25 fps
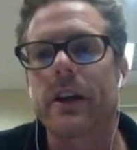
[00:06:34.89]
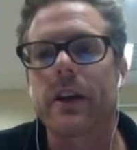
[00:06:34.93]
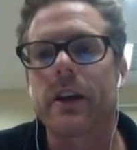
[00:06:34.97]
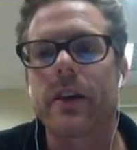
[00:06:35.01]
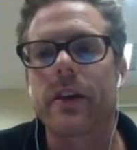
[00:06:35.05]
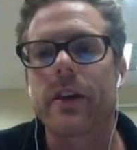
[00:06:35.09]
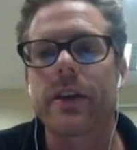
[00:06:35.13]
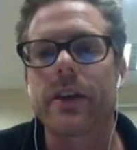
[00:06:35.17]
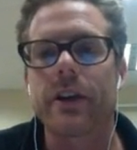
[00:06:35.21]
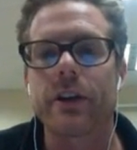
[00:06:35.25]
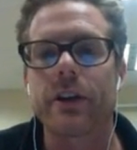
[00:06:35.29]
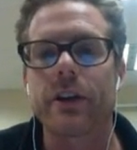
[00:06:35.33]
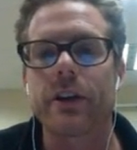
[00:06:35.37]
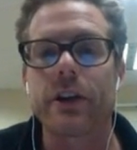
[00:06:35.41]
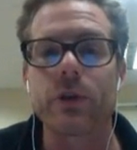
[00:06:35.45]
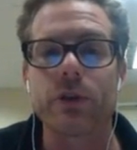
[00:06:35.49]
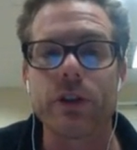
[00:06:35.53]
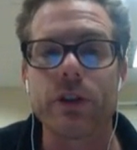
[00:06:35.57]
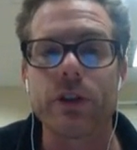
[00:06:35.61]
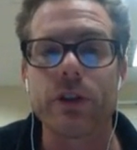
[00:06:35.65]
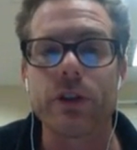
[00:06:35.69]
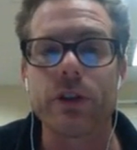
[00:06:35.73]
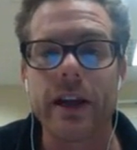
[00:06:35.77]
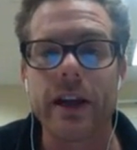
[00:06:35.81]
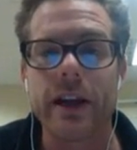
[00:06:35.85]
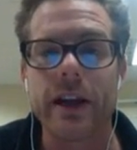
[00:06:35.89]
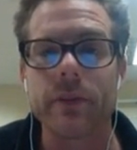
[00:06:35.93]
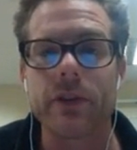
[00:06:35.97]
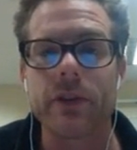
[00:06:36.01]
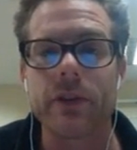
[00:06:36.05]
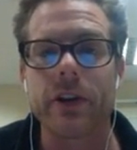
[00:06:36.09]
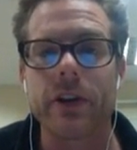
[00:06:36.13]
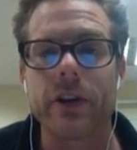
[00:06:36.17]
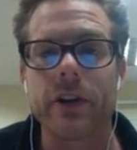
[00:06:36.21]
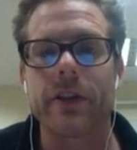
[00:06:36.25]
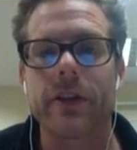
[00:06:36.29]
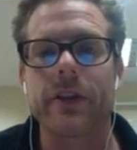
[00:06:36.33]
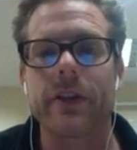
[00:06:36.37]
their usernames
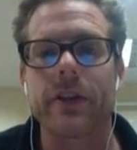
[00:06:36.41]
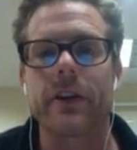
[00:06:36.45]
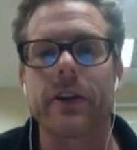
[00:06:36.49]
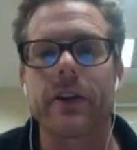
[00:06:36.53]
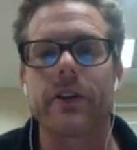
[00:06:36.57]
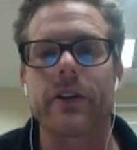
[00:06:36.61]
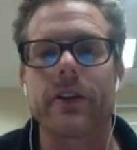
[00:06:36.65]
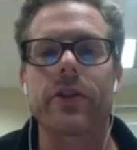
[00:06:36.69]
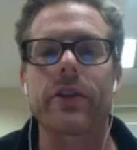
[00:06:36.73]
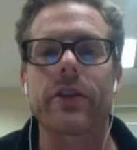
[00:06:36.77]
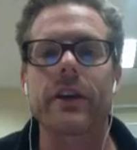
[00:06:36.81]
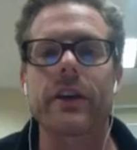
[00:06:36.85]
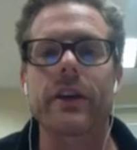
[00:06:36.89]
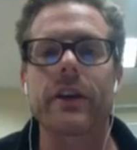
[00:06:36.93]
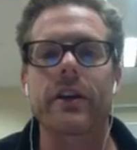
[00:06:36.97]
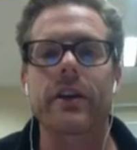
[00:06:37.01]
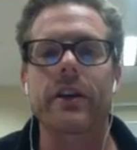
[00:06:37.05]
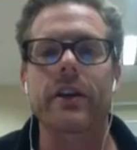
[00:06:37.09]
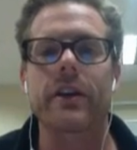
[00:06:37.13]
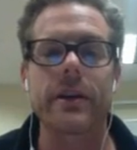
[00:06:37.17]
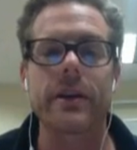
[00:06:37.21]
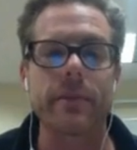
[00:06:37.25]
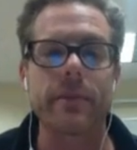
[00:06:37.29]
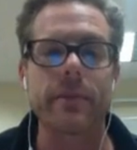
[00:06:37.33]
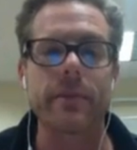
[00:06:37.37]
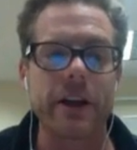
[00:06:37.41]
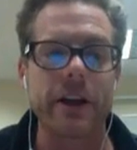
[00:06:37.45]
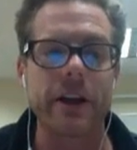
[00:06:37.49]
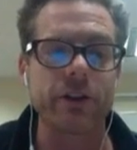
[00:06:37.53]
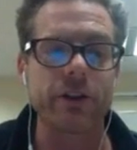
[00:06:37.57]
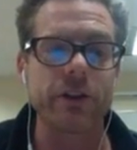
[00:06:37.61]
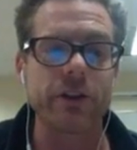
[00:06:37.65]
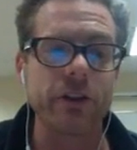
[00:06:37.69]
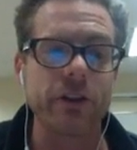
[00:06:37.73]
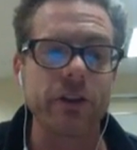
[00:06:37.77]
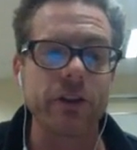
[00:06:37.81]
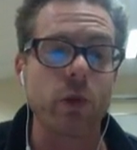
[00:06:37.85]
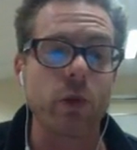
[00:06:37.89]
and thus their email
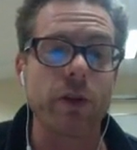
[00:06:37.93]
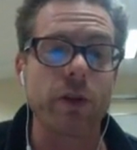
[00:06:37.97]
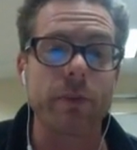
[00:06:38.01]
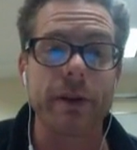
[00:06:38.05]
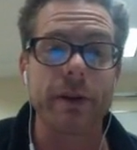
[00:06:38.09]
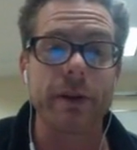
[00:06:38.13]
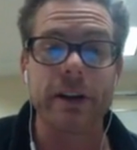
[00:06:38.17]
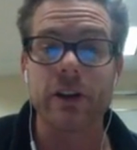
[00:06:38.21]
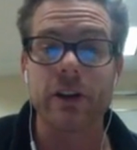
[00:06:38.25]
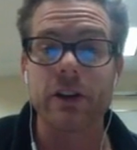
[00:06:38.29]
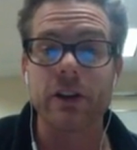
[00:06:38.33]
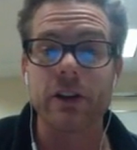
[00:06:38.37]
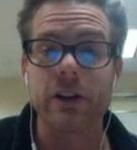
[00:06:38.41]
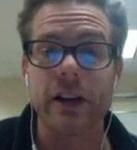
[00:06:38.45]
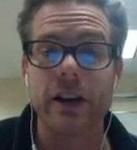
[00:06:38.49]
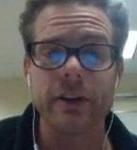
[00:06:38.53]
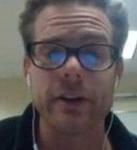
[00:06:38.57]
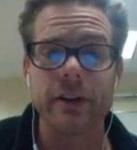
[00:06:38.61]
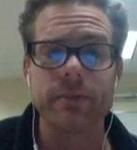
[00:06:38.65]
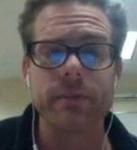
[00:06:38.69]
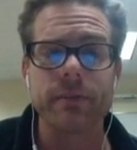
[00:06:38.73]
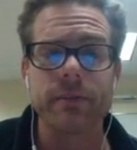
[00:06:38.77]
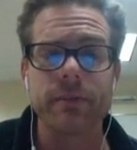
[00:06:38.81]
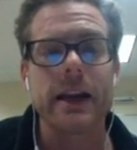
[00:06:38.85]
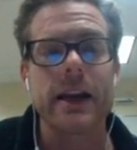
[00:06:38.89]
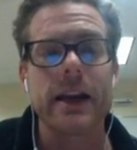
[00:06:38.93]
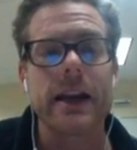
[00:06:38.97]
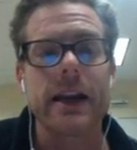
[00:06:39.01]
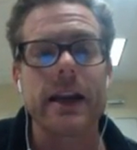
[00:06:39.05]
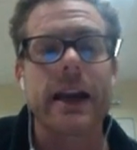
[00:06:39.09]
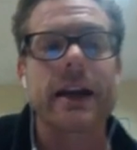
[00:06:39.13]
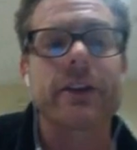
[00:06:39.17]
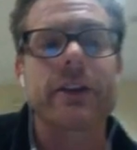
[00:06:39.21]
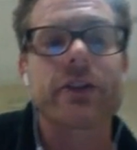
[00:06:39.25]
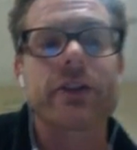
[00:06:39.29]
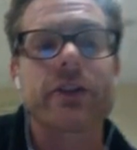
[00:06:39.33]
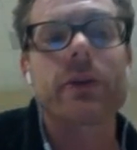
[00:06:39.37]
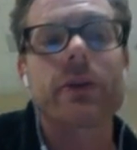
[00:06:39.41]
addresses would have been collected.
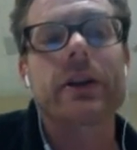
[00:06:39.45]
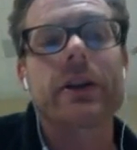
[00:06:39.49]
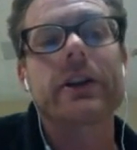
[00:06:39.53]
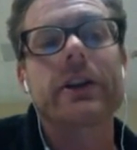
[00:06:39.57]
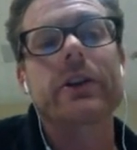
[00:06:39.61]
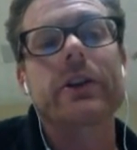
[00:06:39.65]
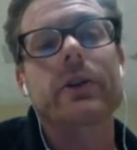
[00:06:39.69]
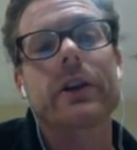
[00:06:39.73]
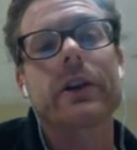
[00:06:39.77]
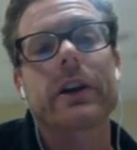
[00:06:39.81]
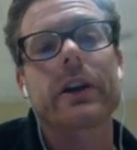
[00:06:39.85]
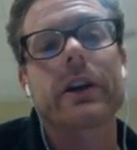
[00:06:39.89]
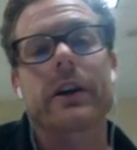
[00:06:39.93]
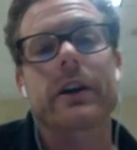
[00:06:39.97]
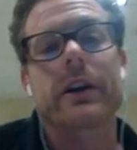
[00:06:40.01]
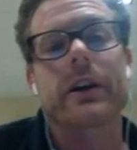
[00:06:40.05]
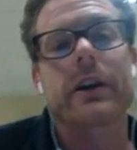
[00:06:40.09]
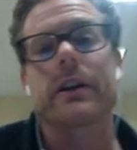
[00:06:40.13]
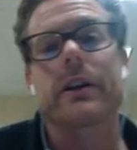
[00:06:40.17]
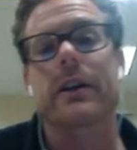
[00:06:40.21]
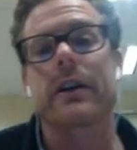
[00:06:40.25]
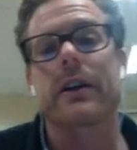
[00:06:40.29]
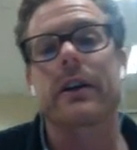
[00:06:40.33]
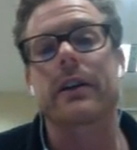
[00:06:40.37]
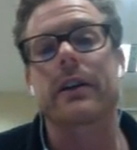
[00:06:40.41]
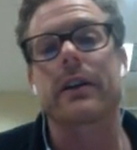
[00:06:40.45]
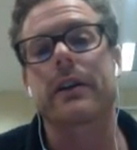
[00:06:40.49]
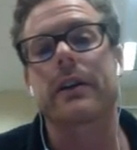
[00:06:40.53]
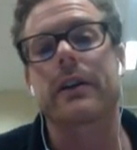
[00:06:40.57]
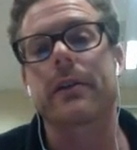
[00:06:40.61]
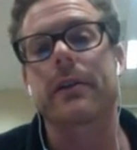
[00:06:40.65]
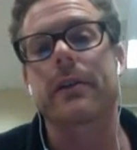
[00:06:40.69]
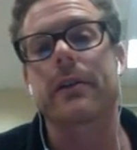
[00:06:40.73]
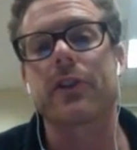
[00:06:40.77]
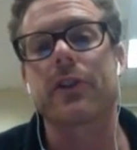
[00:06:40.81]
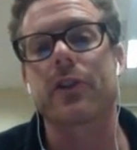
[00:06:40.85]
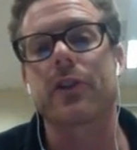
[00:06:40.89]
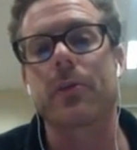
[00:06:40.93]
And so then you can,
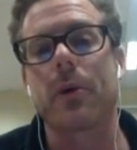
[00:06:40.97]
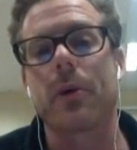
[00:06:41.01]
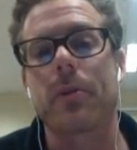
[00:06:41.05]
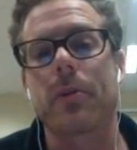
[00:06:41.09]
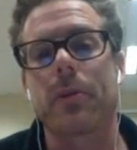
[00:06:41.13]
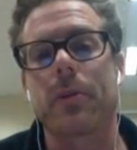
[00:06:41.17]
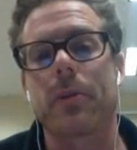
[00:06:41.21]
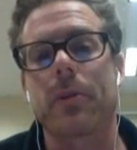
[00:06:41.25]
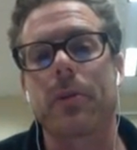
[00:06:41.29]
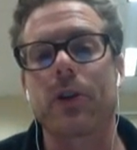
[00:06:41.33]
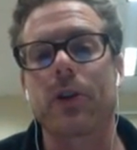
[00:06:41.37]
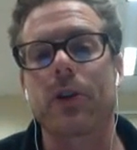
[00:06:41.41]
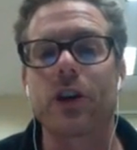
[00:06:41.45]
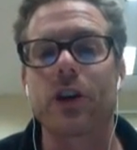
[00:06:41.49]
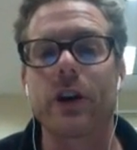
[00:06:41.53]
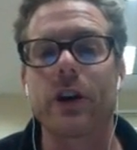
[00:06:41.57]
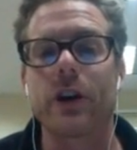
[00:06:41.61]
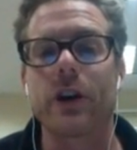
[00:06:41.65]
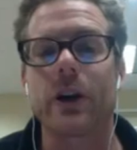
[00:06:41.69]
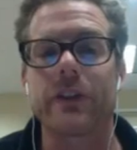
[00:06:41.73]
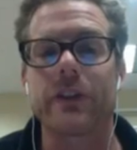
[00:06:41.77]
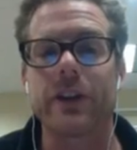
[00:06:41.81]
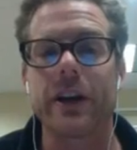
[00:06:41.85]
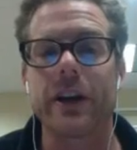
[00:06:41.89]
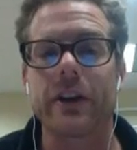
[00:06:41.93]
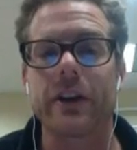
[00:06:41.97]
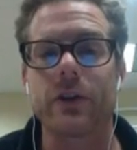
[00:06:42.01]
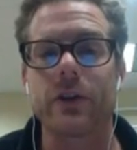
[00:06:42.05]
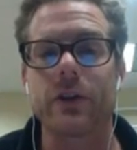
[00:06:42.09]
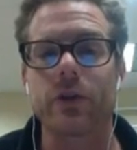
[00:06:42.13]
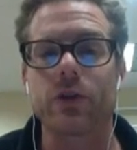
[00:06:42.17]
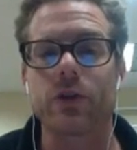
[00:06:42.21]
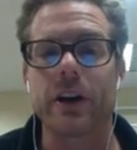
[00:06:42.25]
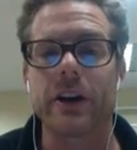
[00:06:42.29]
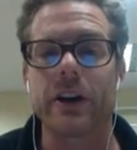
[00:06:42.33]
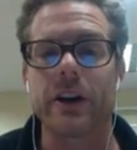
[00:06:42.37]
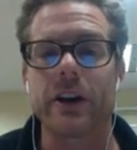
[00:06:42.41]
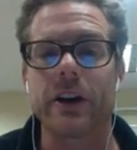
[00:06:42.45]
in just a moment, I'll show you how to take those
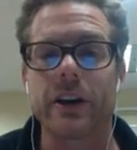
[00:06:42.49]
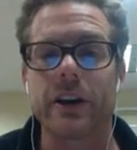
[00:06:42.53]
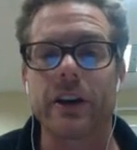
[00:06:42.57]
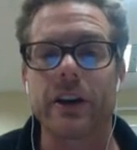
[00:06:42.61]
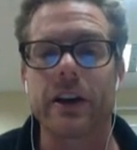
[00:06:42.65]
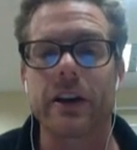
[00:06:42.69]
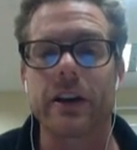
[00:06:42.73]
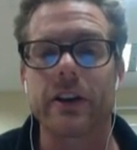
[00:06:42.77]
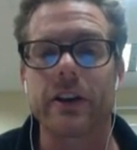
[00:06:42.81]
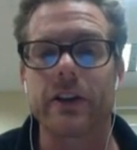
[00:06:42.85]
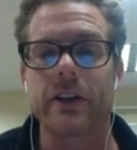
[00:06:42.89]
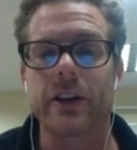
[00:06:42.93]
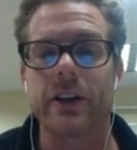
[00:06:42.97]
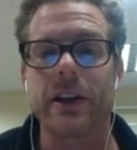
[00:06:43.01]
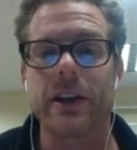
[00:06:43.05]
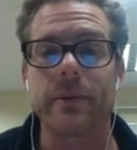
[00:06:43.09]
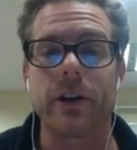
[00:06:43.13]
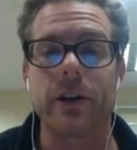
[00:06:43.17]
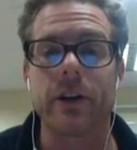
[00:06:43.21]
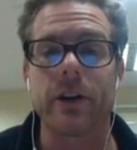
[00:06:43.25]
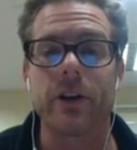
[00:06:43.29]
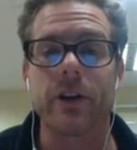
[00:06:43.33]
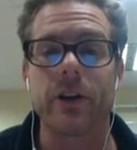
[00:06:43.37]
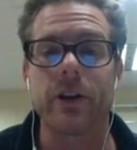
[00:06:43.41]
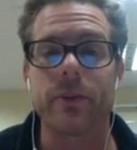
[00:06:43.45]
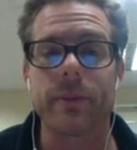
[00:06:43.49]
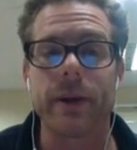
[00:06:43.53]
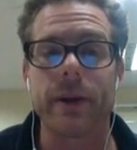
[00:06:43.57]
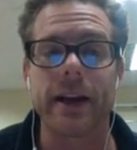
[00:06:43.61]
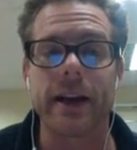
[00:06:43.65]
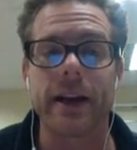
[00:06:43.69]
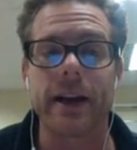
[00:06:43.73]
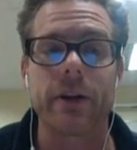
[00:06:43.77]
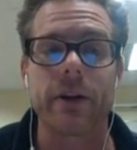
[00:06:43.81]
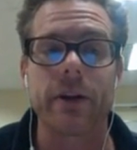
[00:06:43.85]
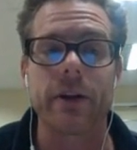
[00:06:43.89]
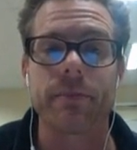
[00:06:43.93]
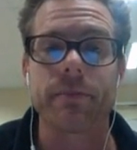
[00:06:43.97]
grades and email them back out.